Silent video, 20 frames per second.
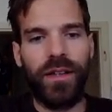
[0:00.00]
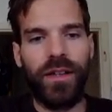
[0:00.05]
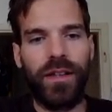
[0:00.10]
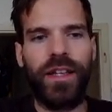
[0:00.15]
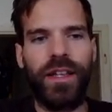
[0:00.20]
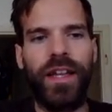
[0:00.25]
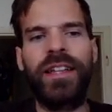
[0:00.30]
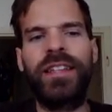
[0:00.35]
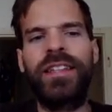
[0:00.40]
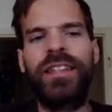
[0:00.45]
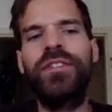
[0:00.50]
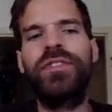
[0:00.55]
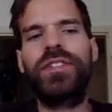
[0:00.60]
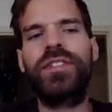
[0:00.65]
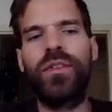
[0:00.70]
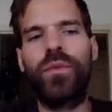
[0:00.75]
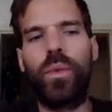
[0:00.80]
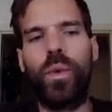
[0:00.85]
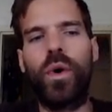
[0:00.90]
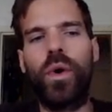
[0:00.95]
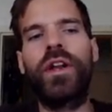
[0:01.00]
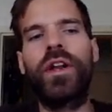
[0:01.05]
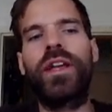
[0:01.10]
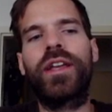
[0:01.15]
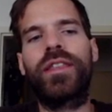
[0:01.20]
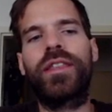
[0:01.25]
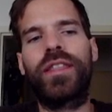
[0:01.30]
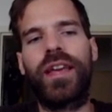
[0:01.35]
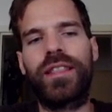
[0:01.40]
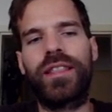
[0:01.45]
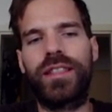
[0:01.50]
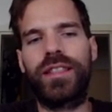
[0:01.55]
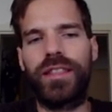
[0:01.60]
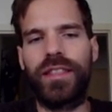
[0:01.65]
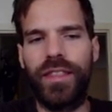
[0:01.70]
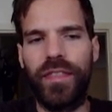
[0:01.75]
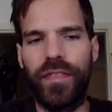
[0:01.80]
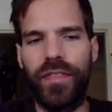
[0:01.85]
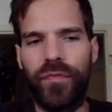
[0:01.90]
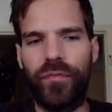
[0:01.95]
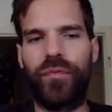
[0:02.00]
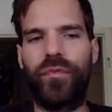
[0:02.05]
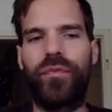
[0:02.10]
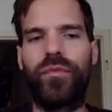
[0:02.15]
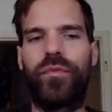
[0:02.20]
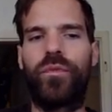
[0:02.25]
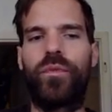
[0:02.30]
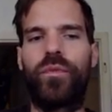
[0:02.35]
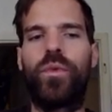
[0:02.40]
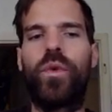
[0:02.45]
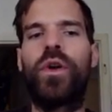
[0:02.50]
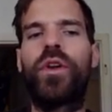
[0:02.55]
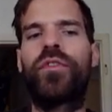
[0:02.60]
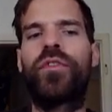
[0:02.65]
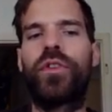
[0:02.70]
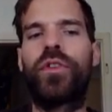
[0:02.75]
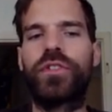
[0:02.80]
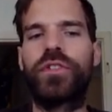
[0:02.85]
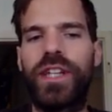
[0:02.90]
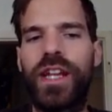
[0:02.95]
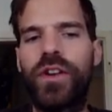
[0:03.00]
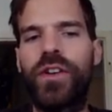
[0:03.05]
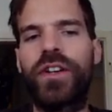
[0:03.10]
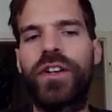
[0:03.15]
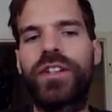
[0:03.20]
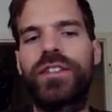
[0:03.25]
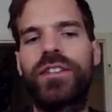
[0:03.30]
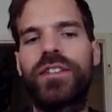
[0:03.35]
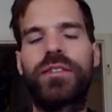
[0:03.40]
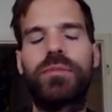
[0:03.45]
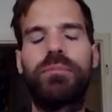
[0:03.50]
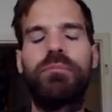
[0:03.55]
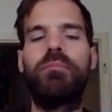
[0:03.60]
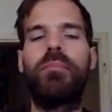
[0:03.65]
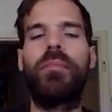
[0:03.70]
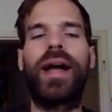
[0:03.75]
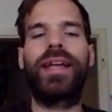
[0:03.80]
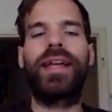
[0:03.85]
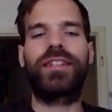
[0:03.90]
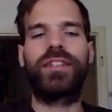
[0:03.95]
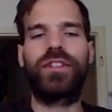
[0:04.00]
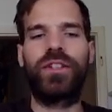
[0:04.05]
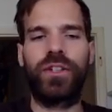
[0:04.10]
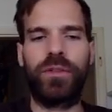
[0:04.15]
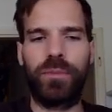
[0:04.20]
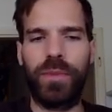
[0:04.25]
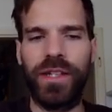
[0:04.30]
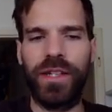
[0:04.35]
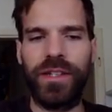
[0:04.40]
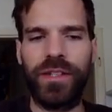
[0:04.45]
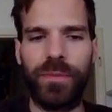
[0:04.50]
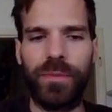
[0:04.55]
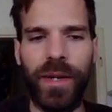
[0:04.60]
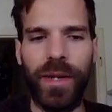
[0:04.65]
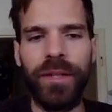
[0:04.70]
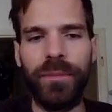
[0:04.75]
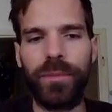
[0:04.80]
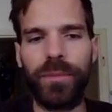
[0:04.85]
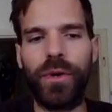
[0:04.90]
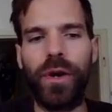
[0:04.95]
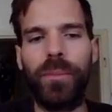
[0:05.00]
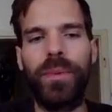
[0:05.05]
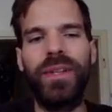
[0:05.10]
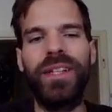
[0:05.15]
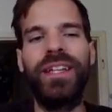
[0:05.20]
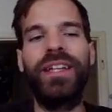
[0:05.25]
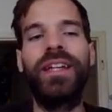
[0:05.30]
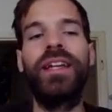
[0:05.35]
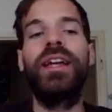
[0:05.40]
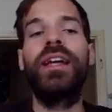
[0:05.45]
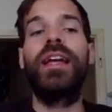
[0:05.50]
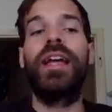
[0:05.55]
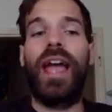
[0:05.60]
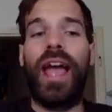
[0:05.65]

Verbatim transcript: It gives the warning that one of those characters might not be displayed properly.